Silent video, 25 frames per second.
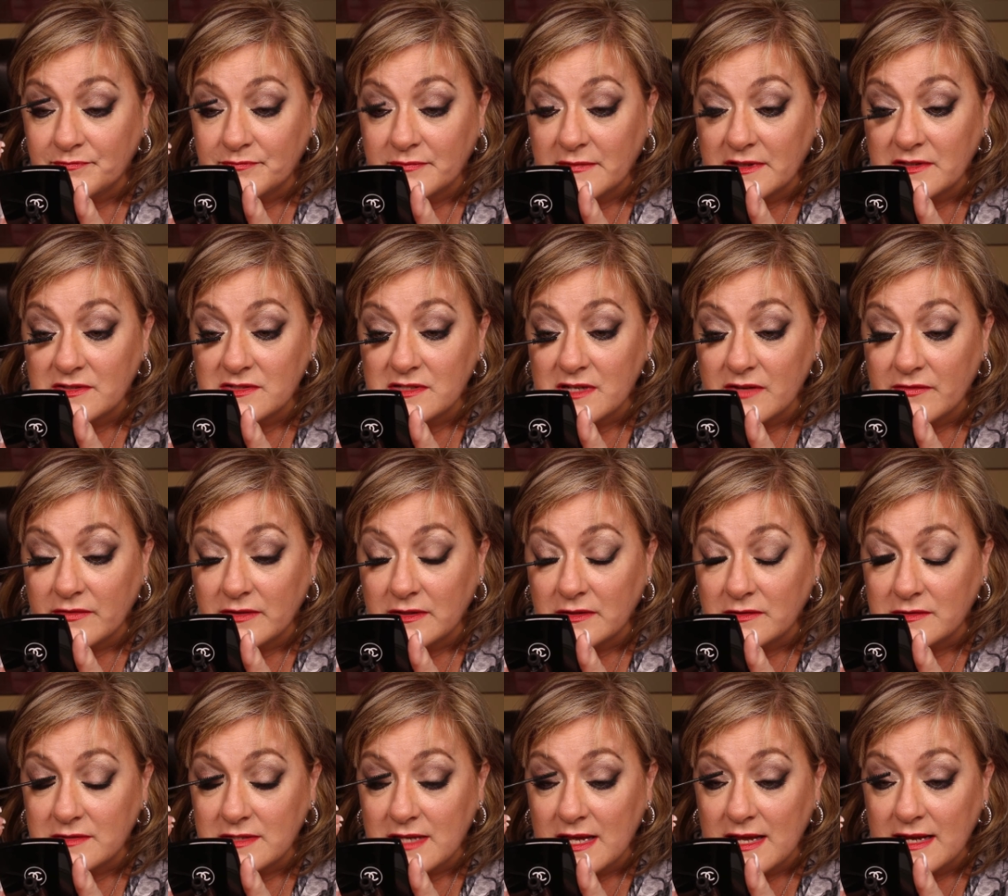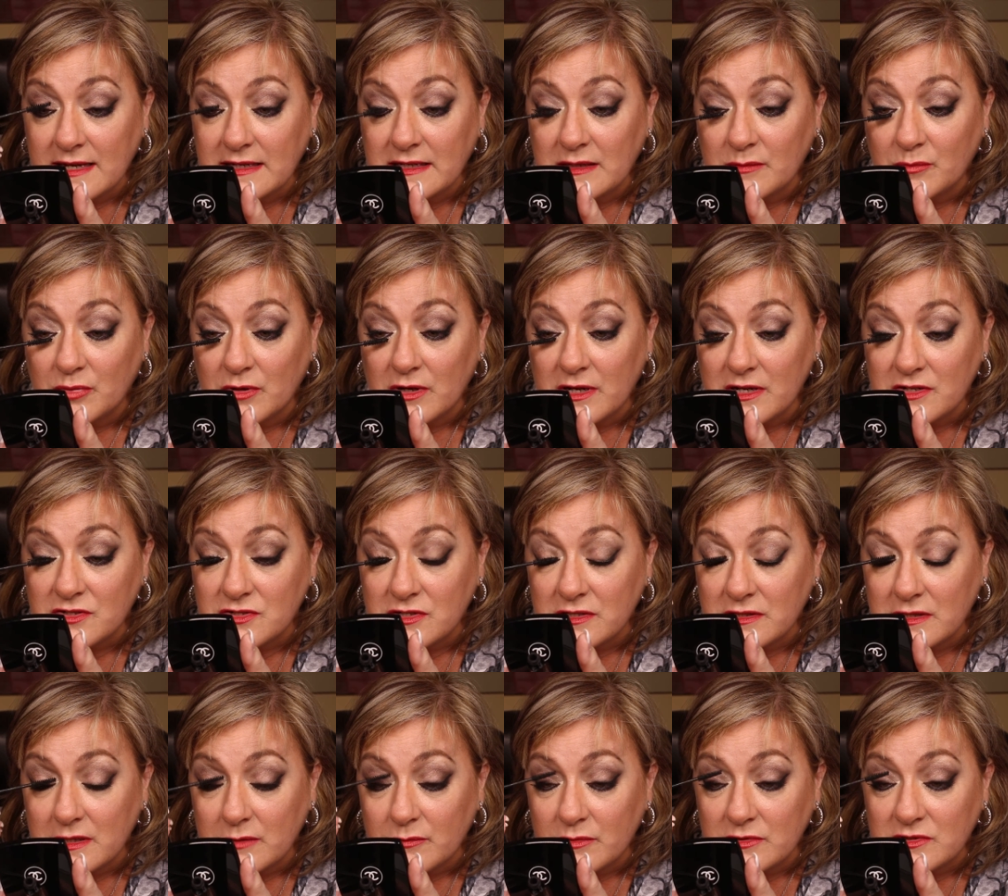They used to have a little tiny brush
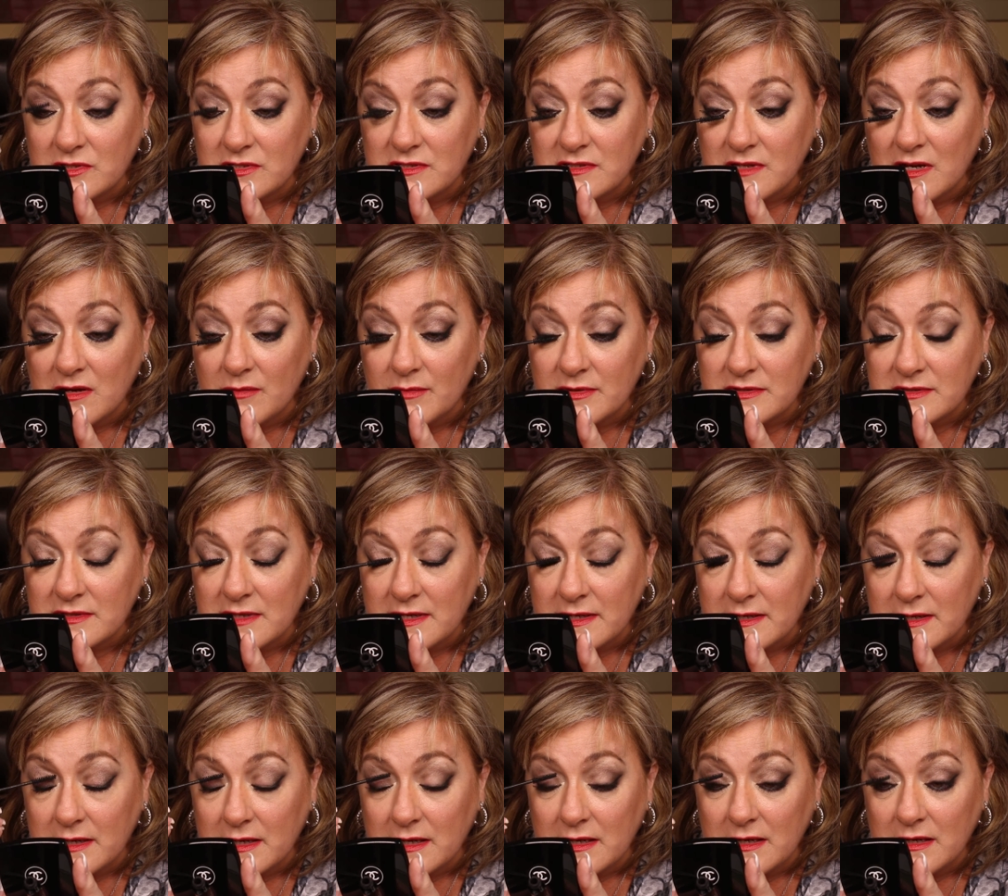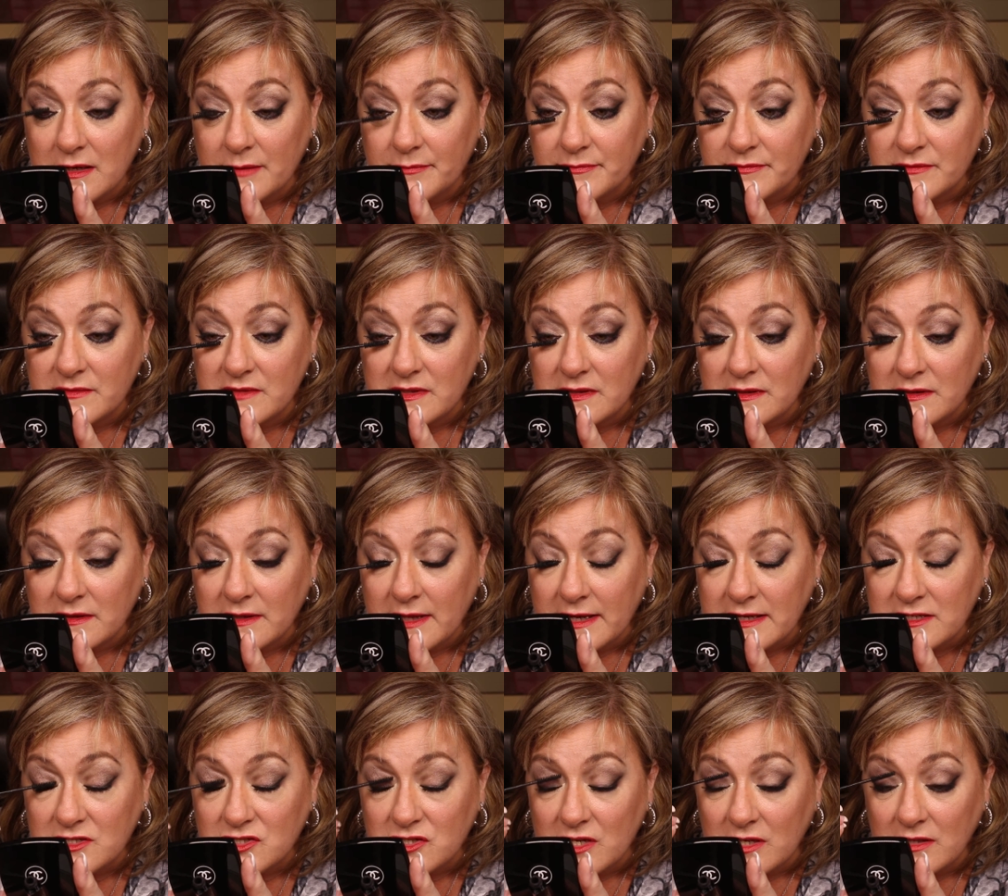and they were just almost like a um,
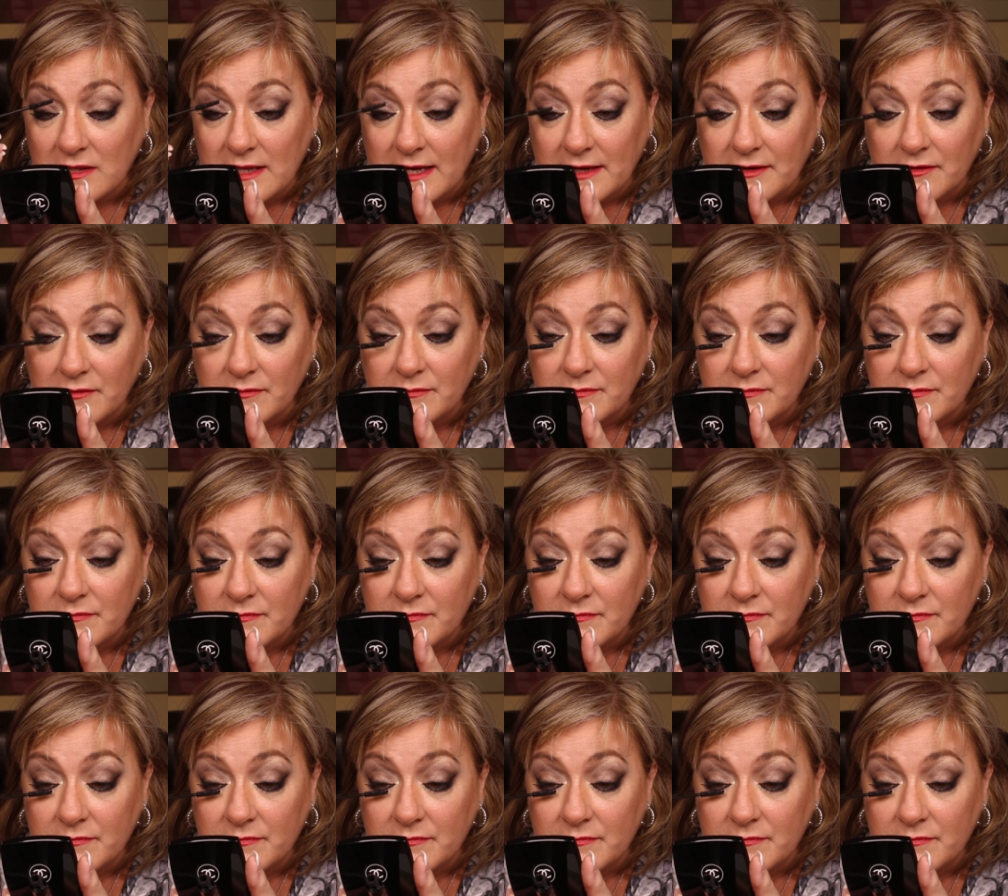like gel liner.